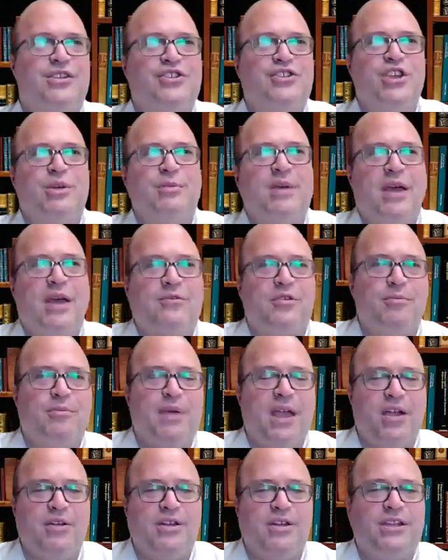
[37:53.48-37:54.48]
Some have
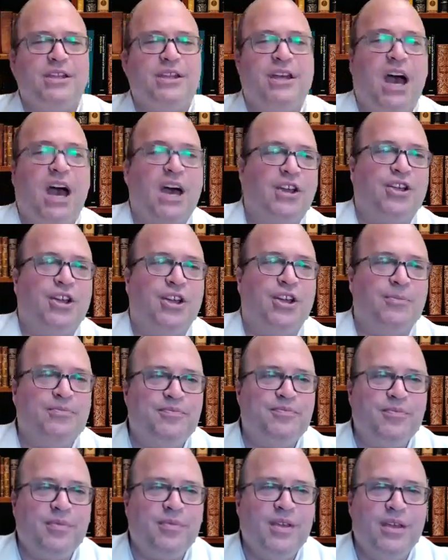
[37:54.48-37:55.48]
compared it to Hanukkah,
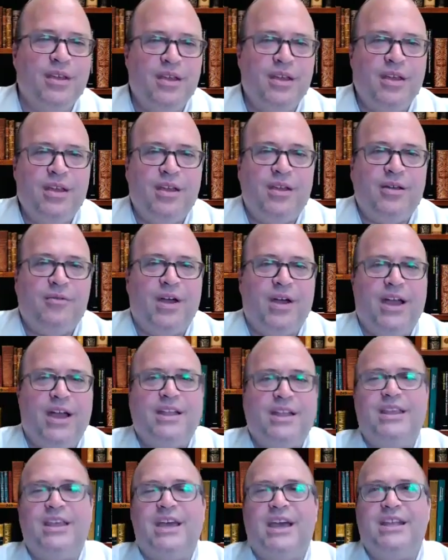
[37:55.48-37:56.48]

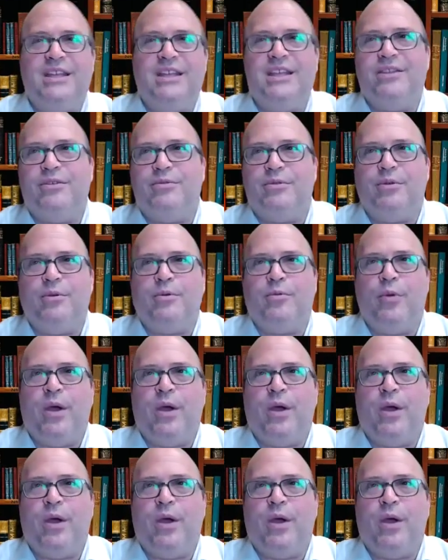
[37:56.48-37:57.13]
right? The idea that